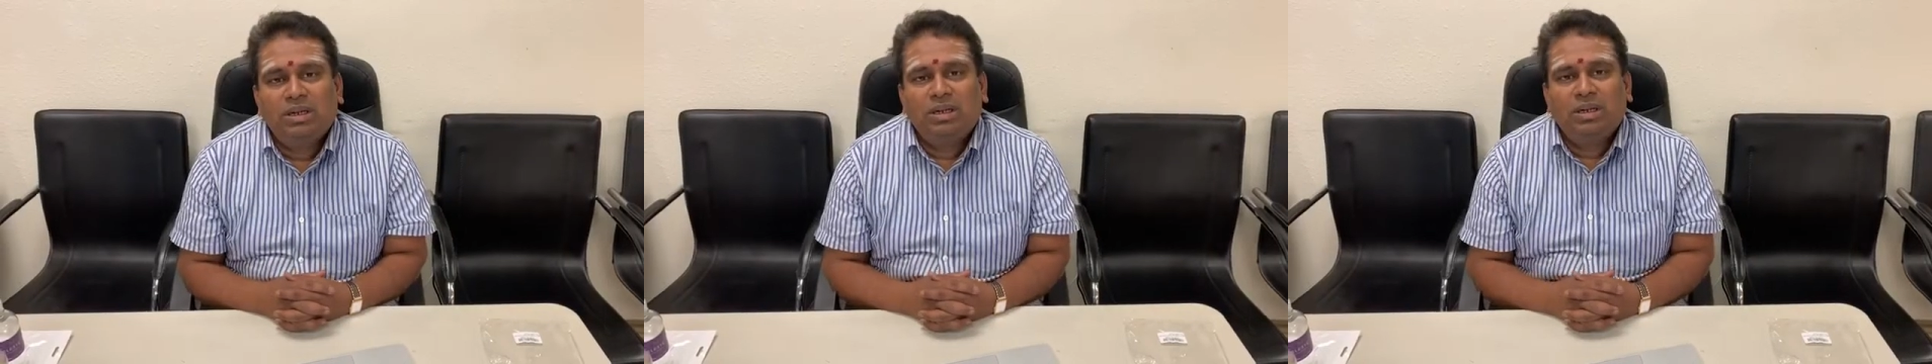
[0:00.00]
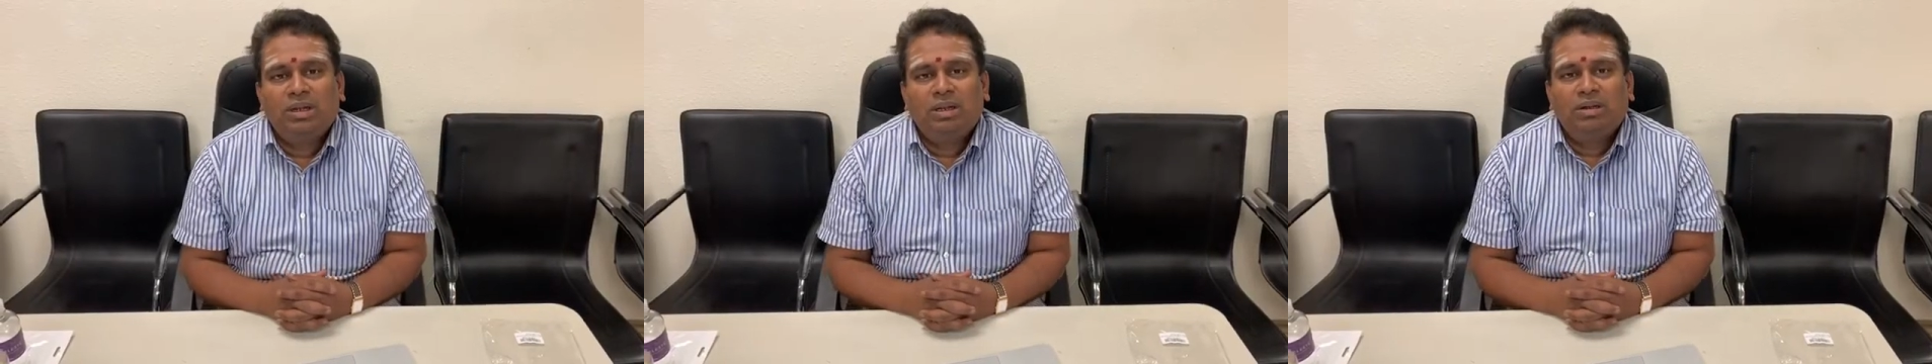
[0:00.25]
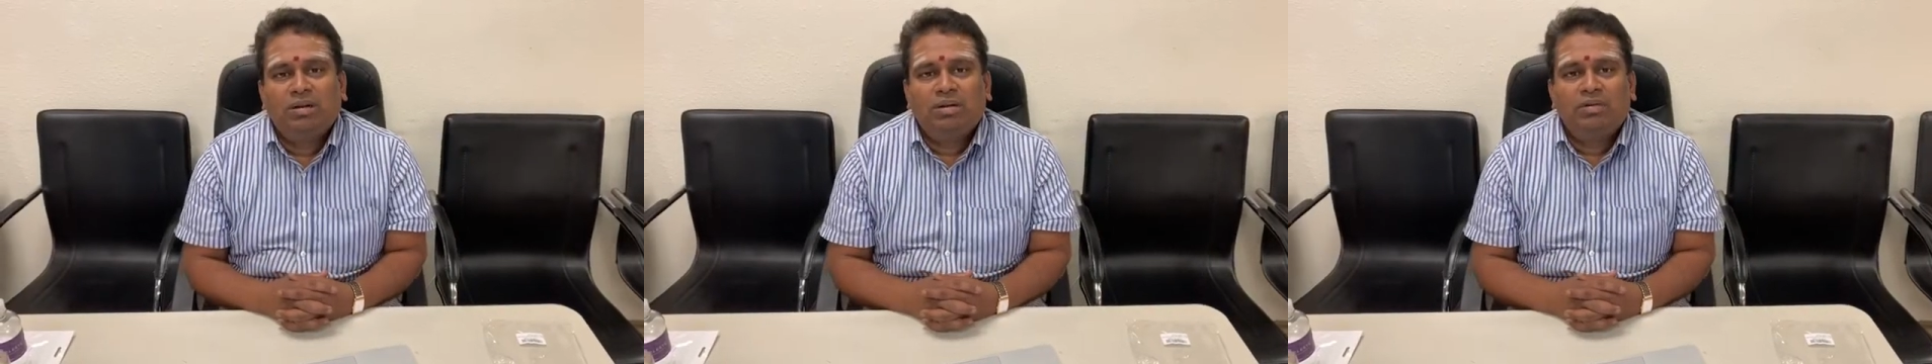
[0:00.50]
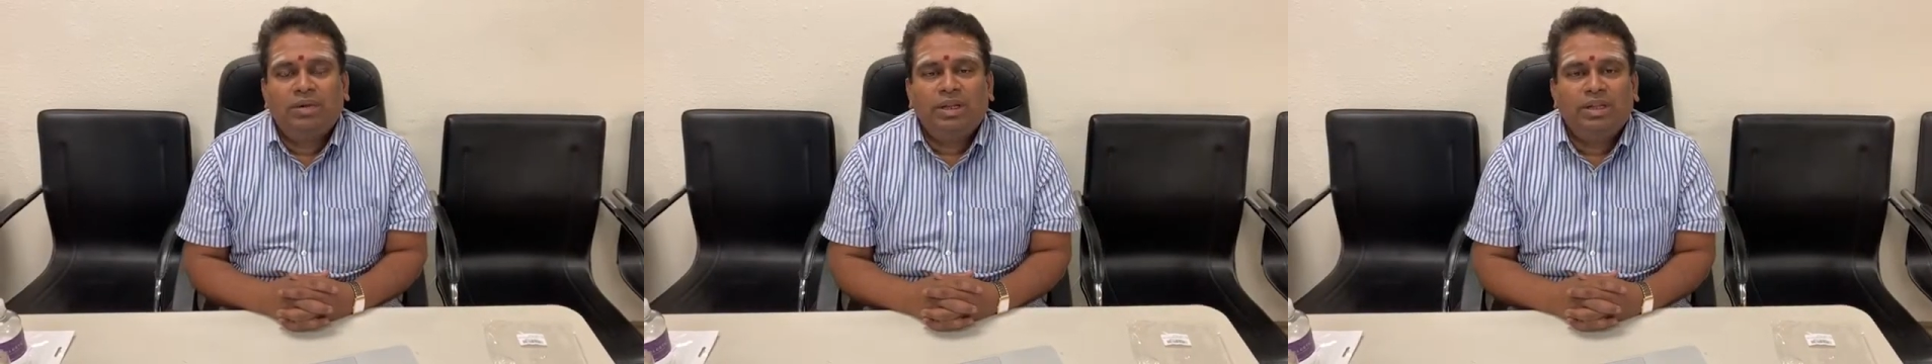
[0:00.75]
in
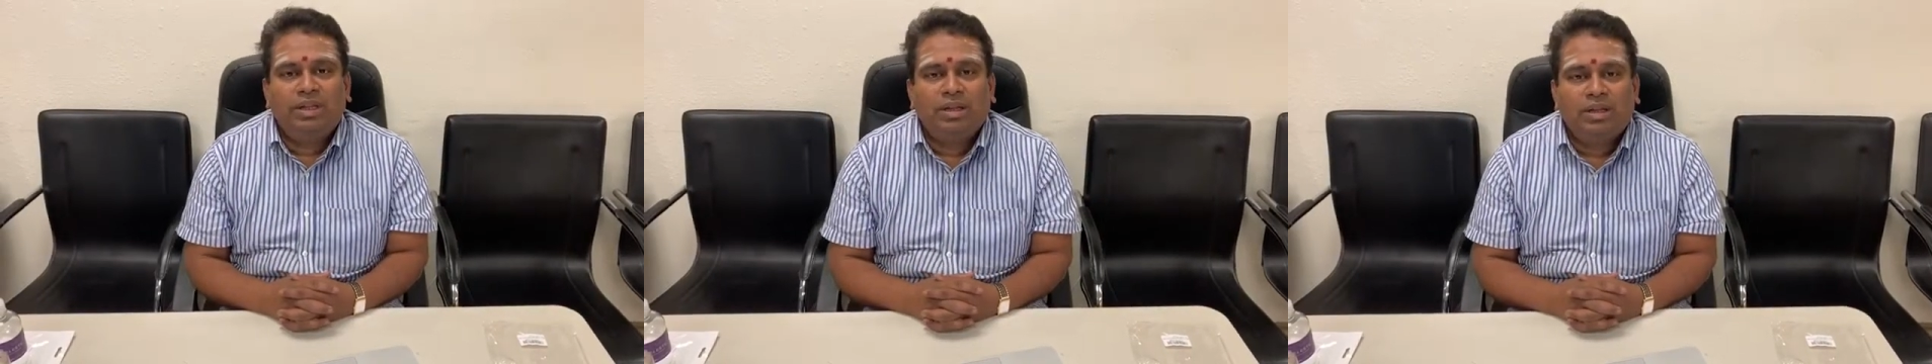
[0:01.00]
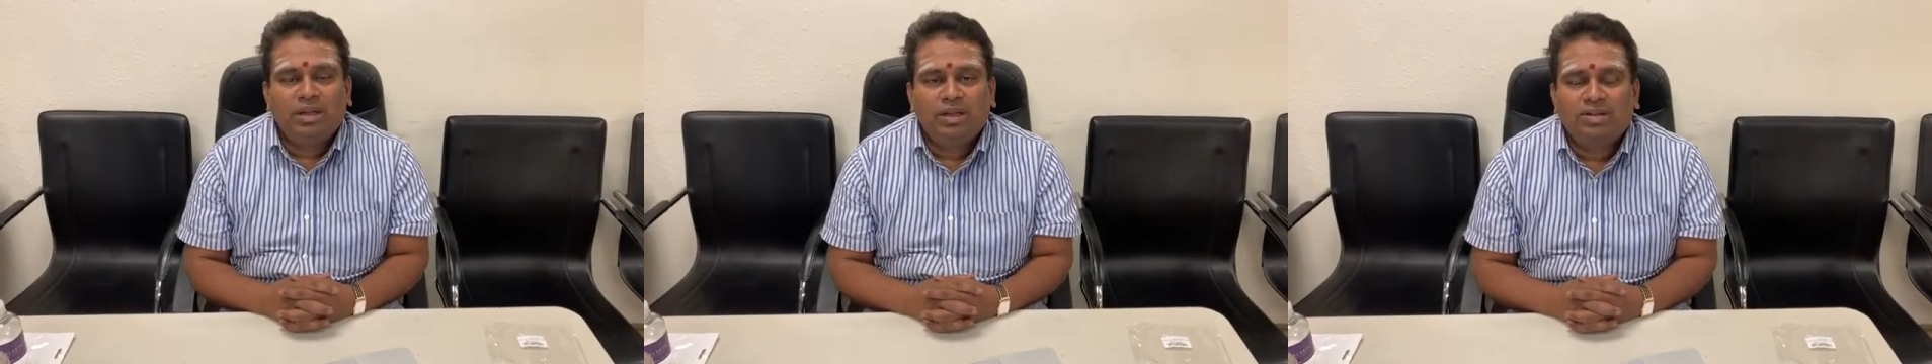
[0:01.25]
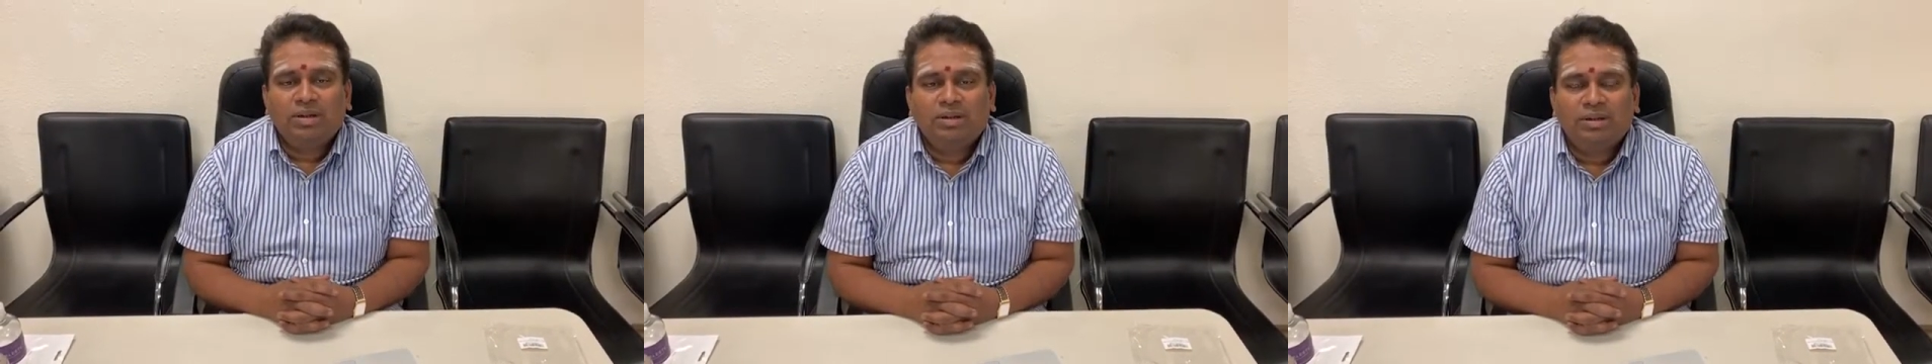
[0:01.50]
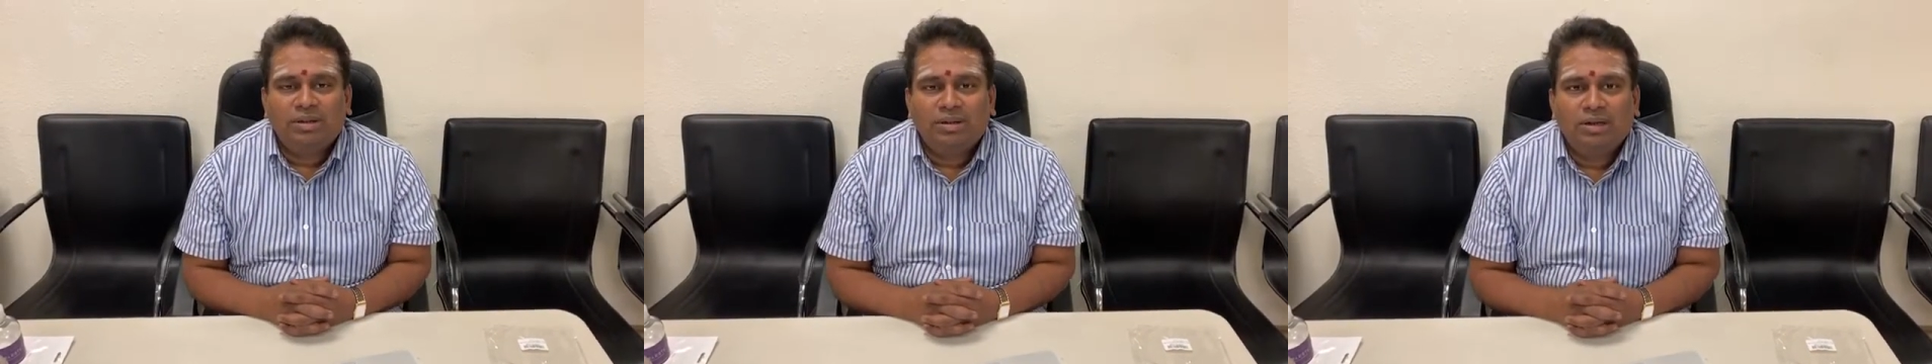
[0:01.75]
the Vedic Yajna
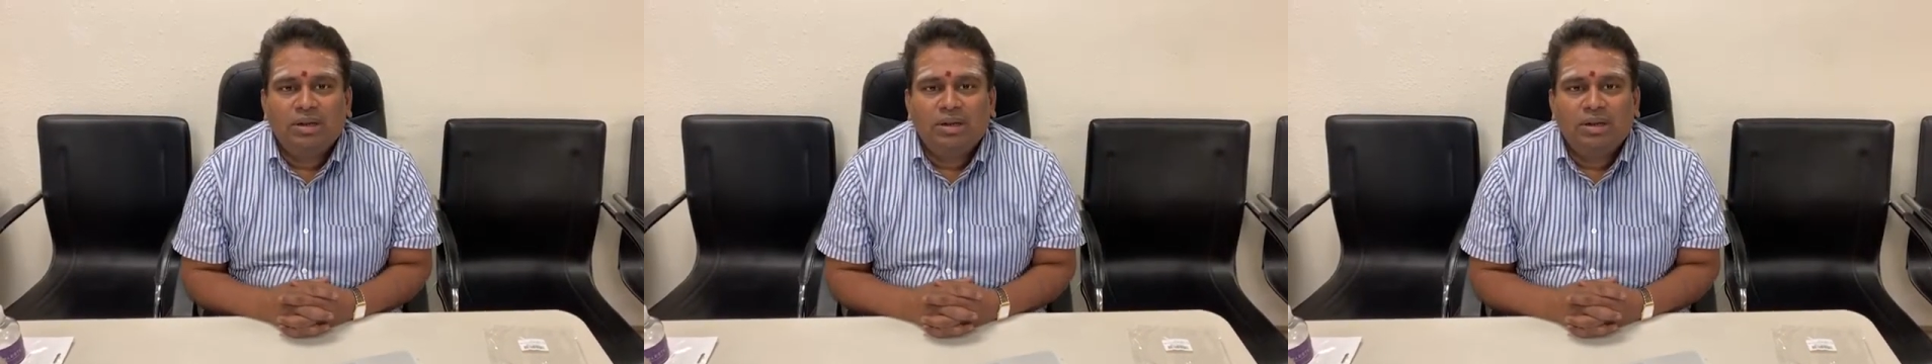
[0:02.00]
Center.